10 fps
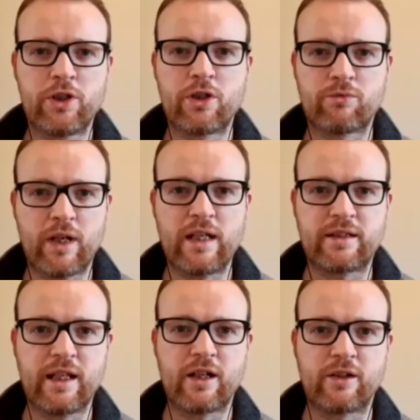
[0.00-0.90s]
you've raised
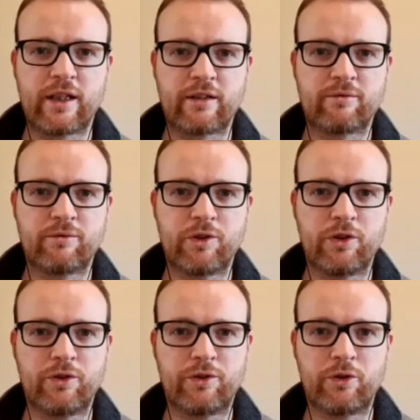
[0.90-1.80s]
there, that
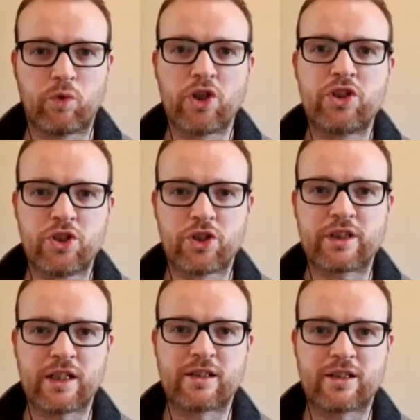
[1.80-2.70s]
you weren't
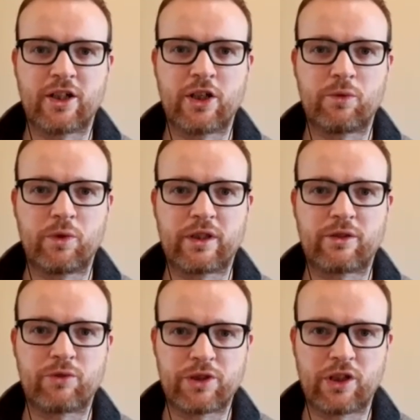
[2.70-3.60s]
just concerned with
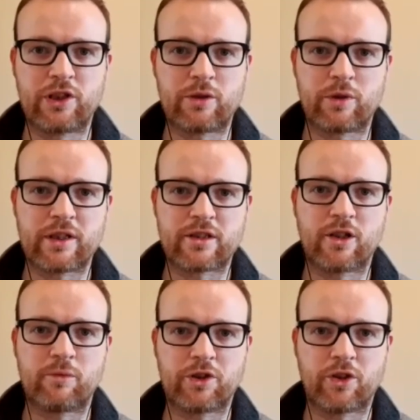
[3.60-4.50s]
results, you were
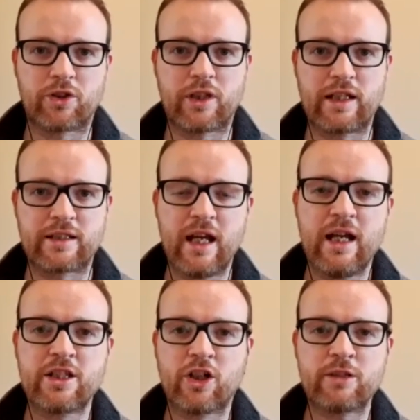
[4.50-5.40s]
concerned with other things.
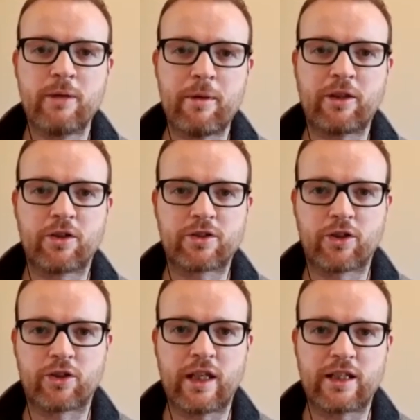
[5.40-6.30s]
Talk to me about those
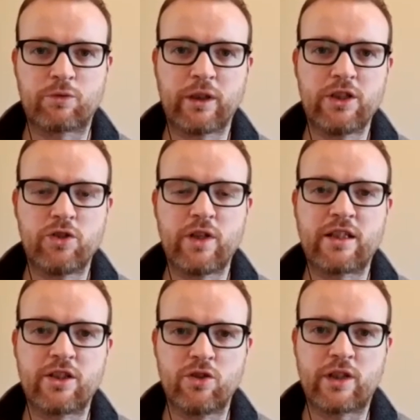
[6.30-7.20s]
other things. What did you get
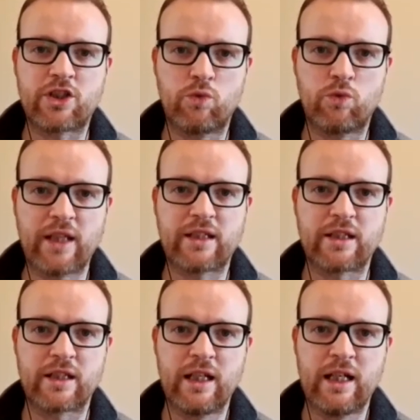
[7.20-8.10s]
to do that you
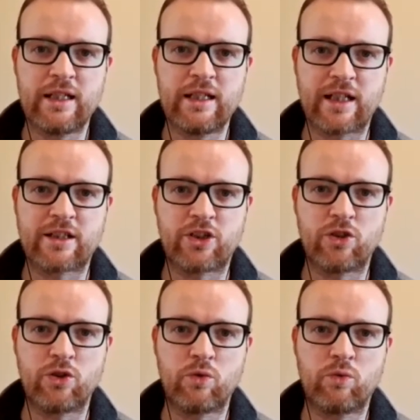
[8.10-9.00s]
wanted to get to
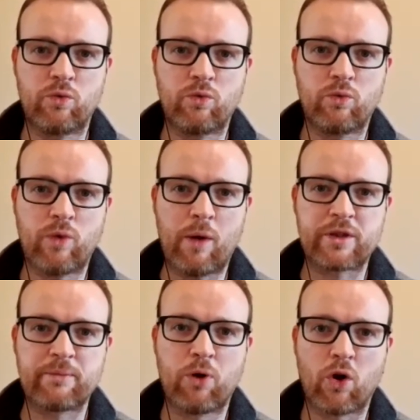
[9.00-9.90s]
do? What was
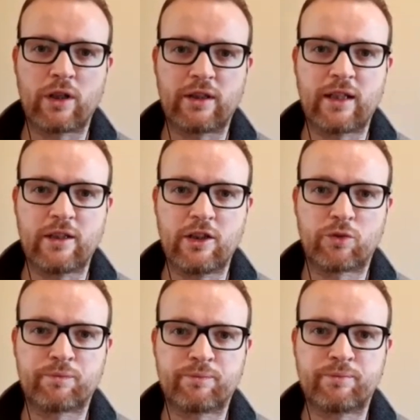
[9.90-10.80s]
important that you
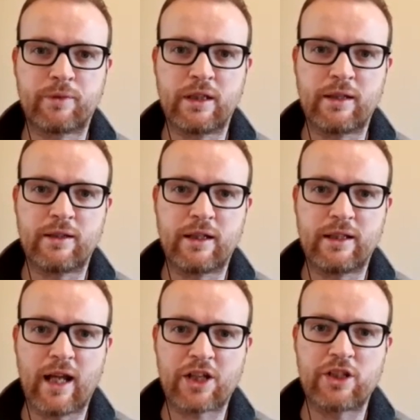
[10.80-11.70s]

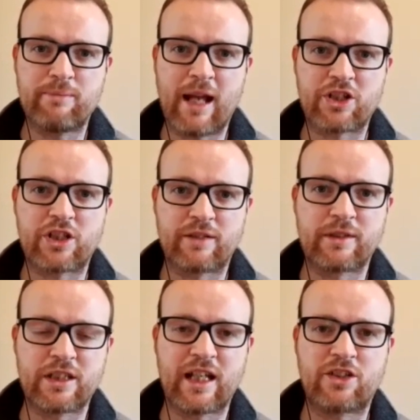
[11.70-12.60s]
actually managed to
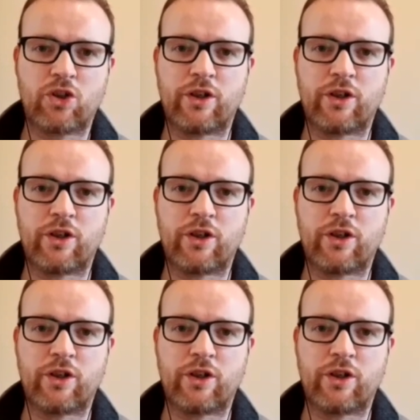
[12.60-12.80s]
get done?